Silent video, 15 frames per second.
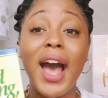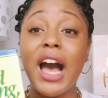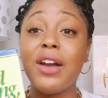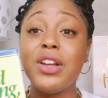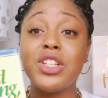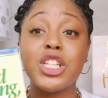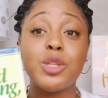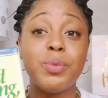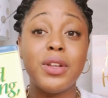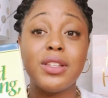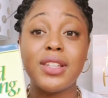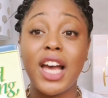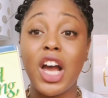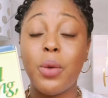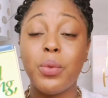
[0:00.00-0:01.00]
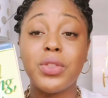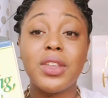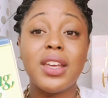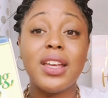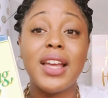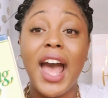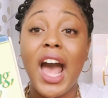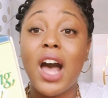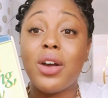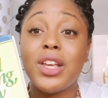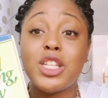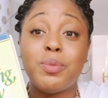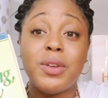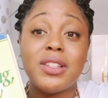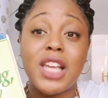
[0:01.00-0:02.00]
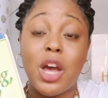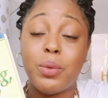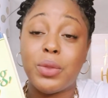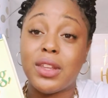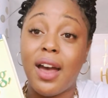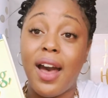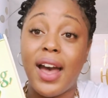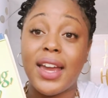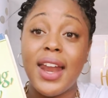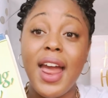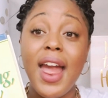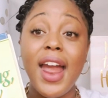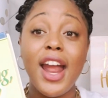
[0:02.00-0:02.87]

how he just spent time with how he spent time with God.